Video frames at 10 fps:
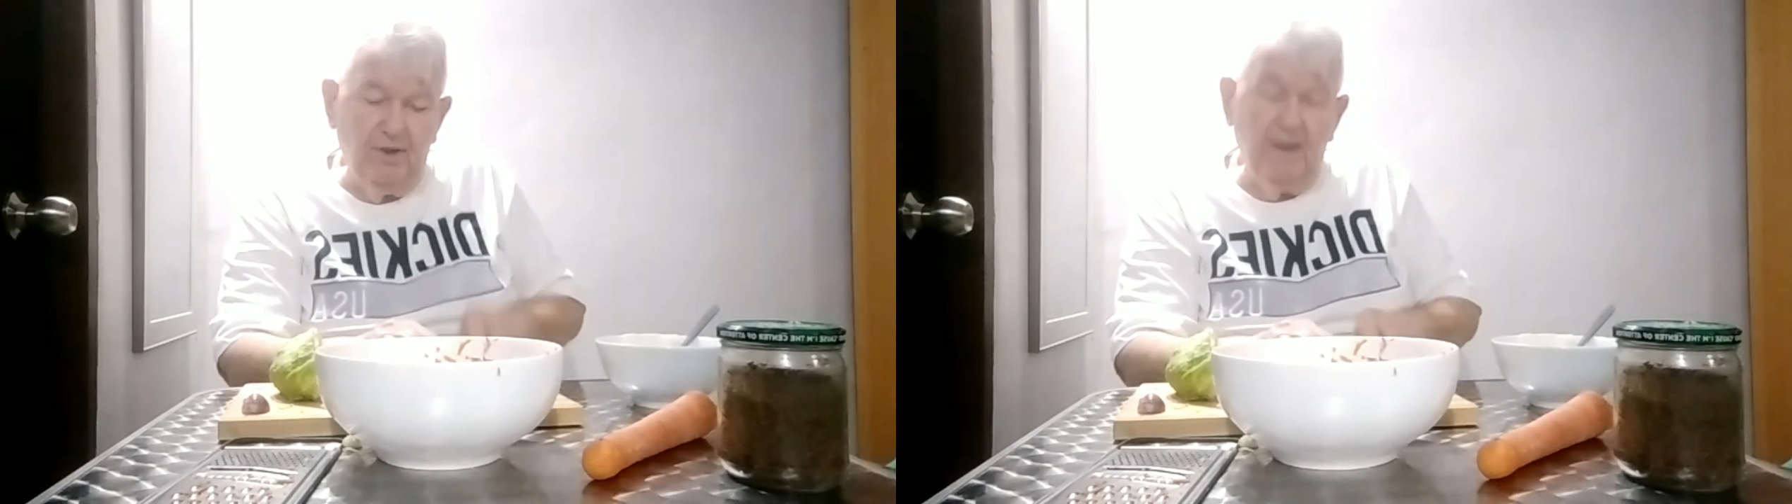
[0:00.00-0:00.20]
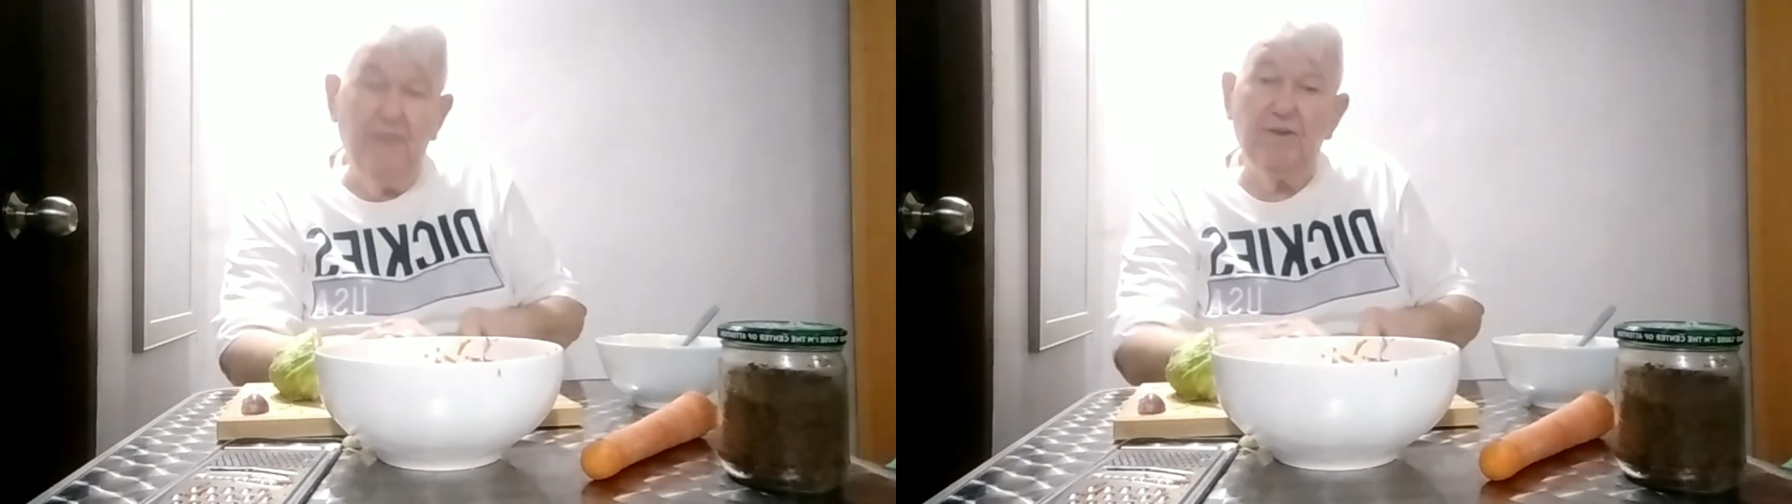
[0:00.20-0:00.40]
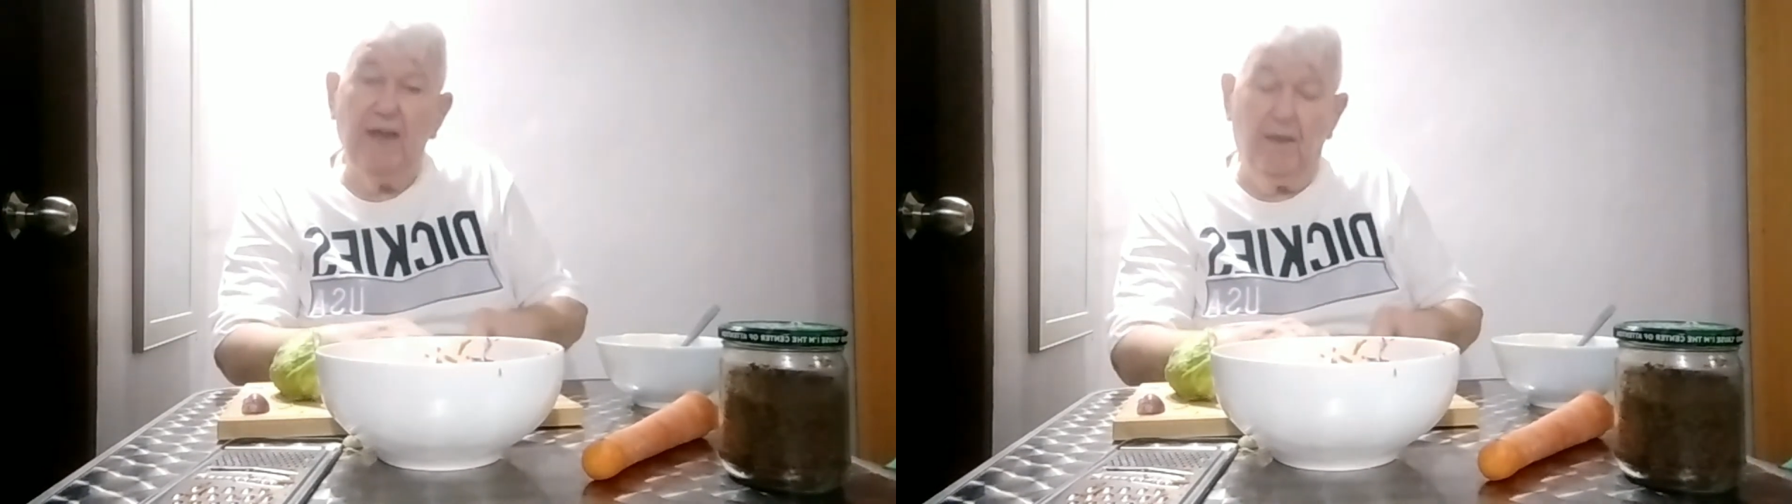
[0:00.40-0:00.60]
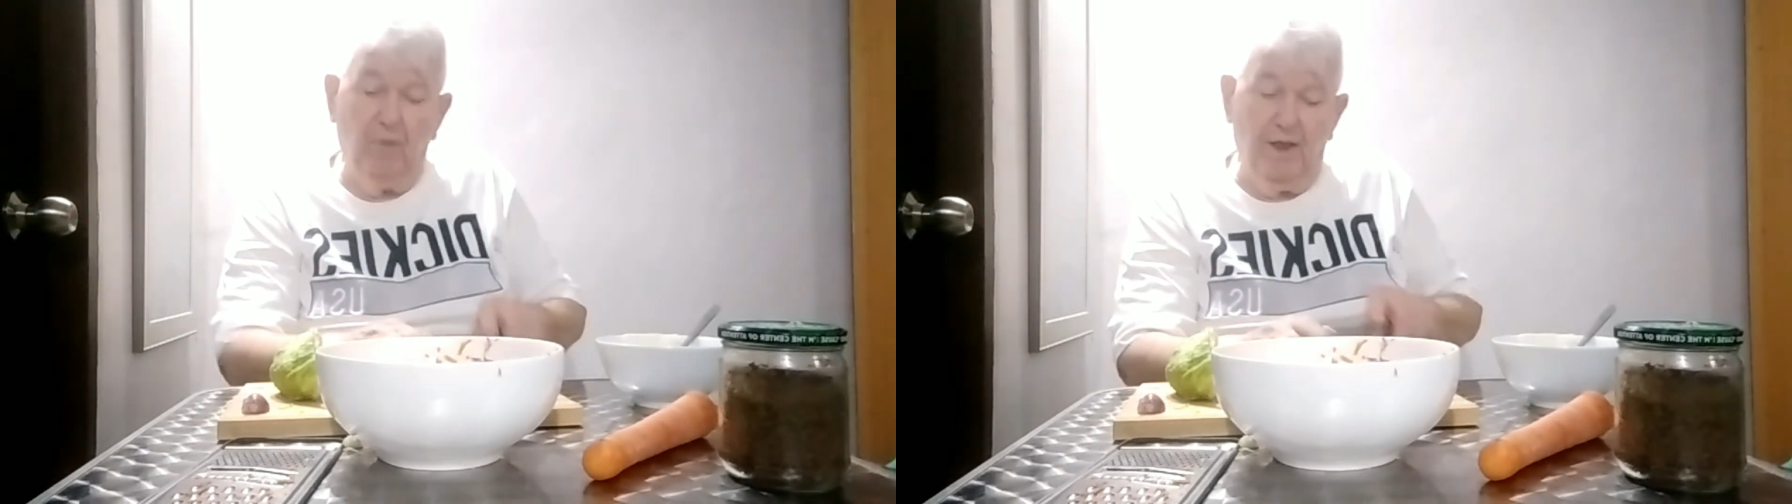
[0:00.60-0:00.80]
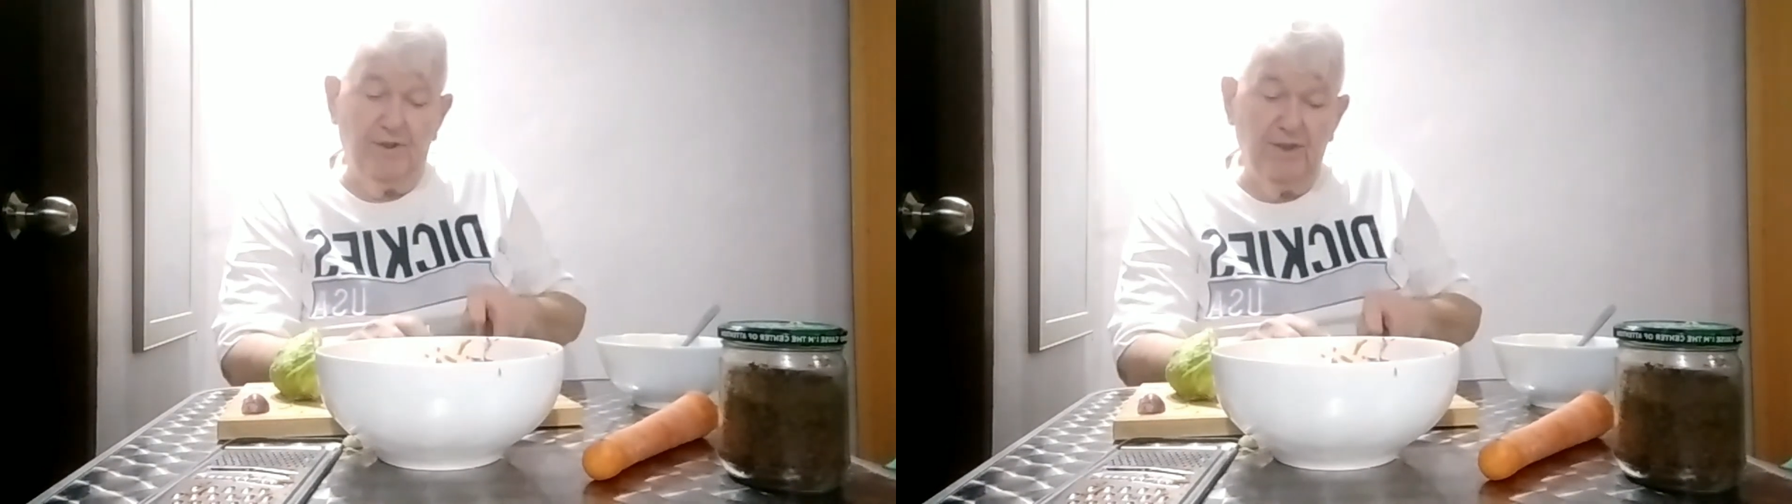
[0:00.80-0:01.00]
the leaf
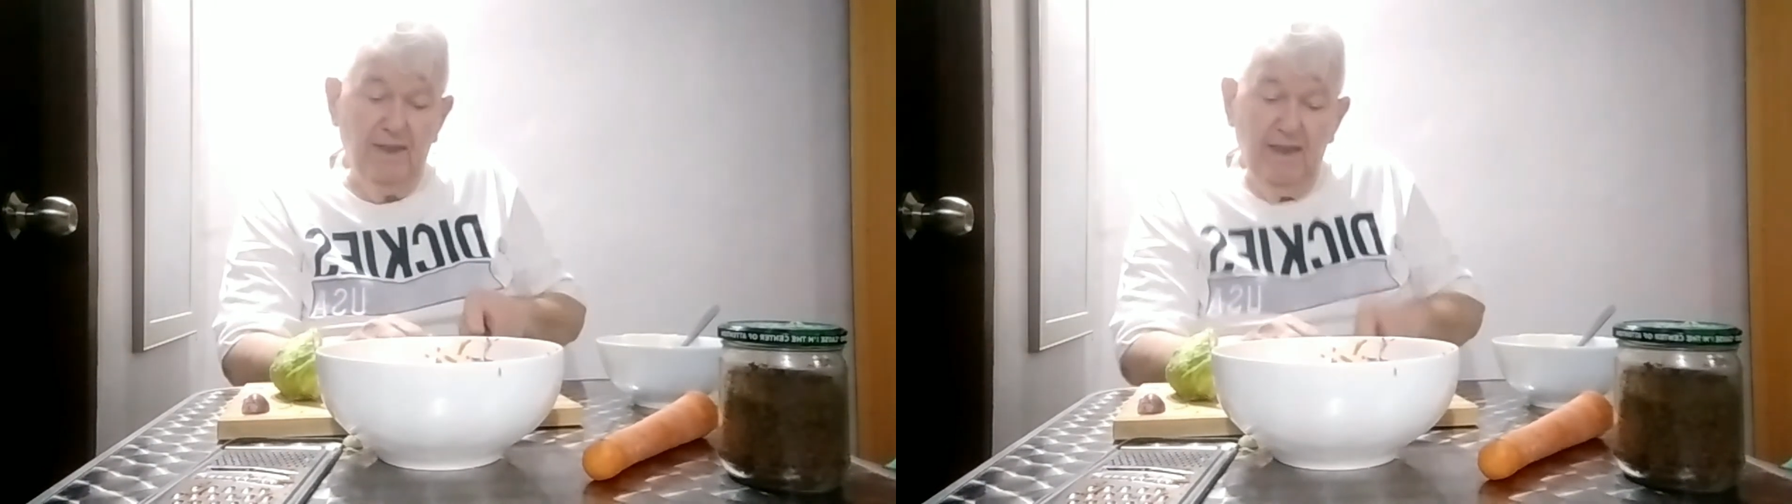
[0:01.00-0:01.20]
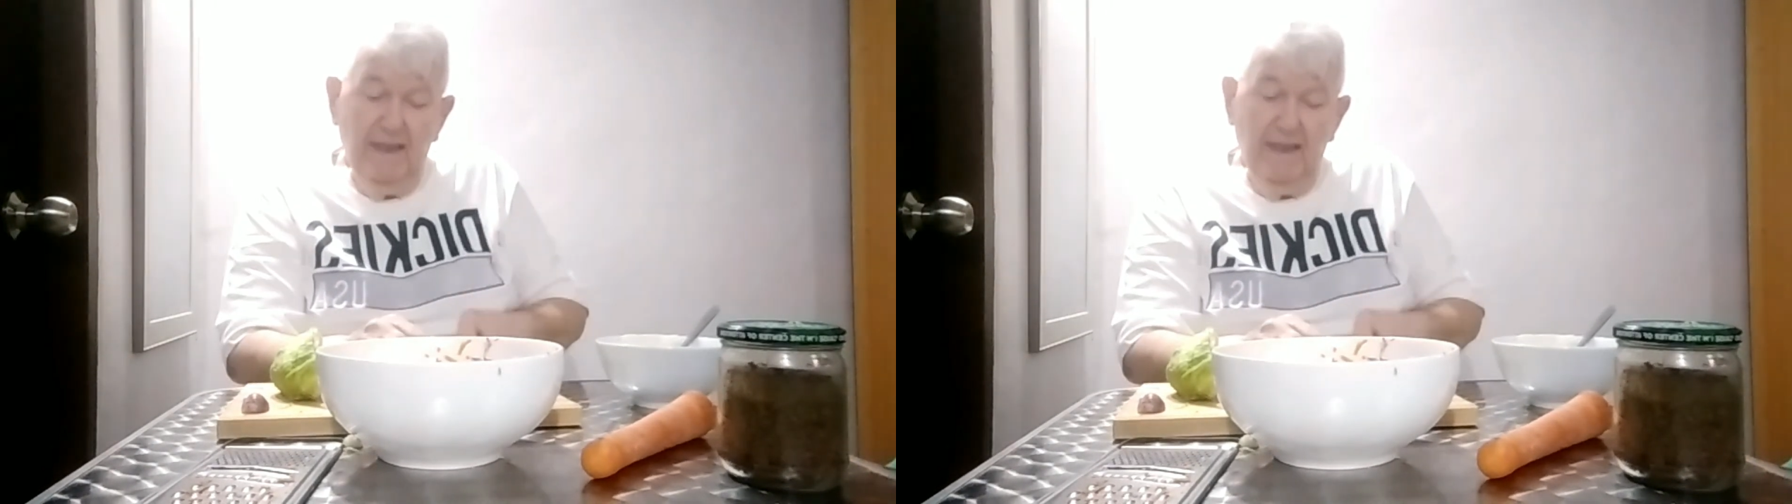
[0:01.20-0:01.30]
sideways,